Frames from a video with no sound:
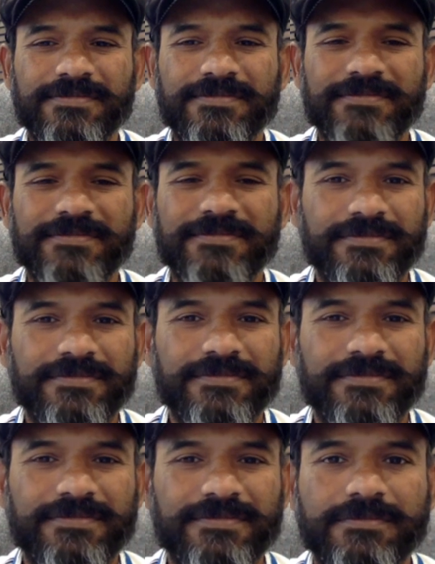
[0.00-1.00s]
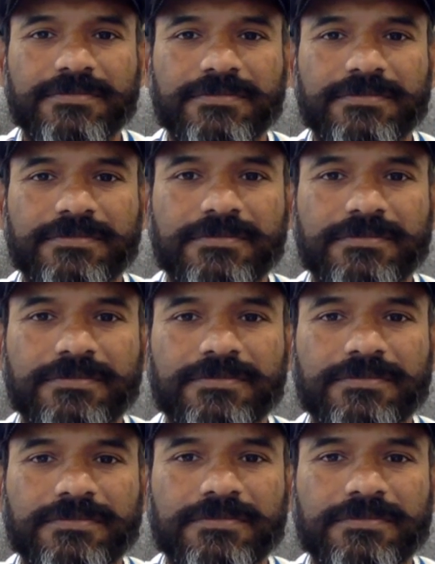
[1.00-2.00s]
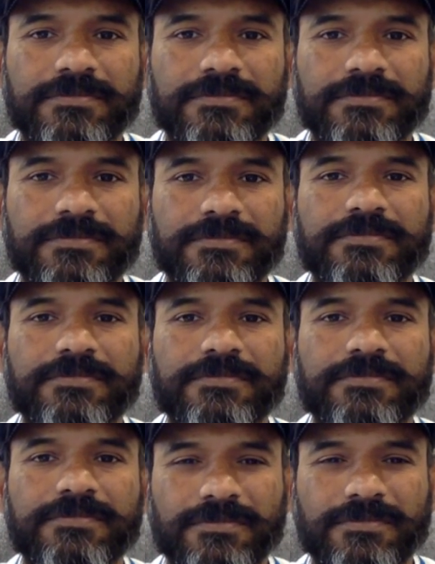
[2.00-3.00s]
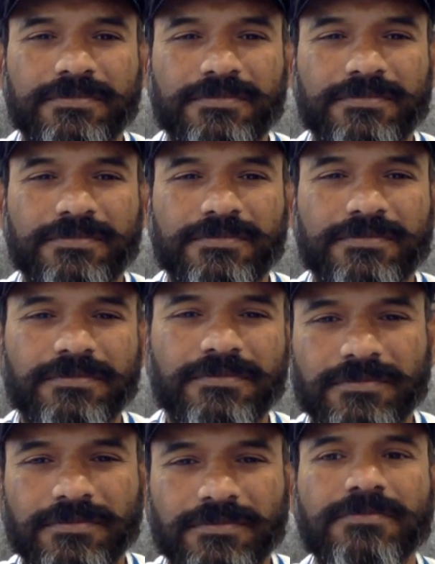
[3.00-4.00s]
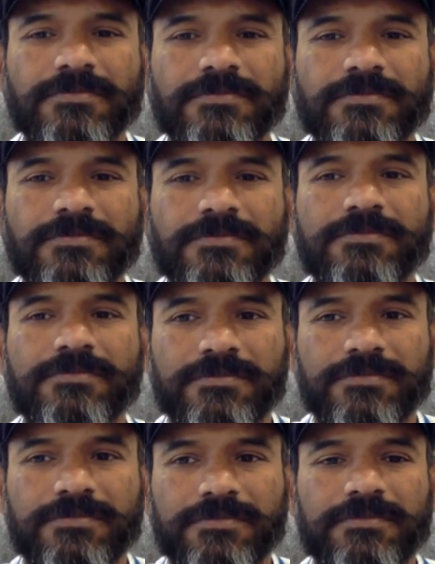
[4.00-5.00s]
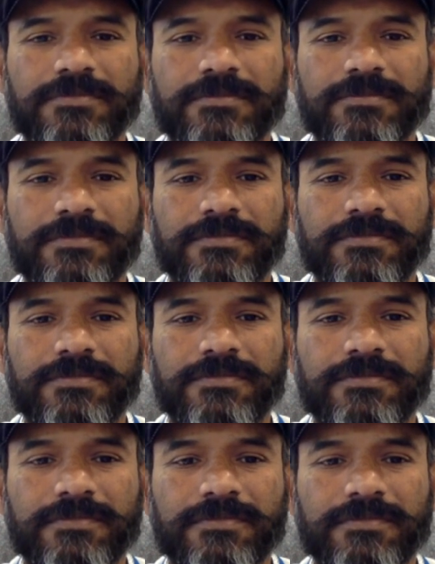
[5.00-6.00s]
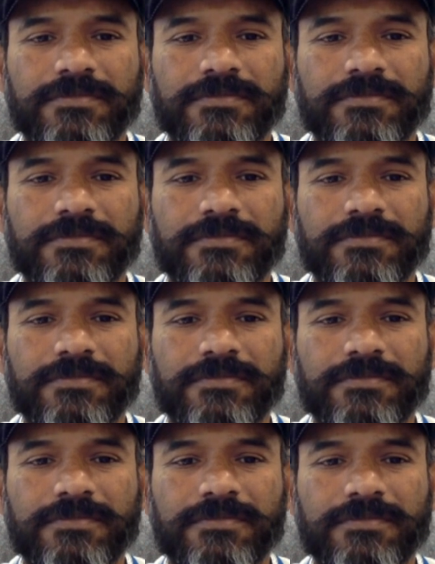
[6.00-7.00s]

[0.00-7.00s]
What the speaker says: The person shown says nothing.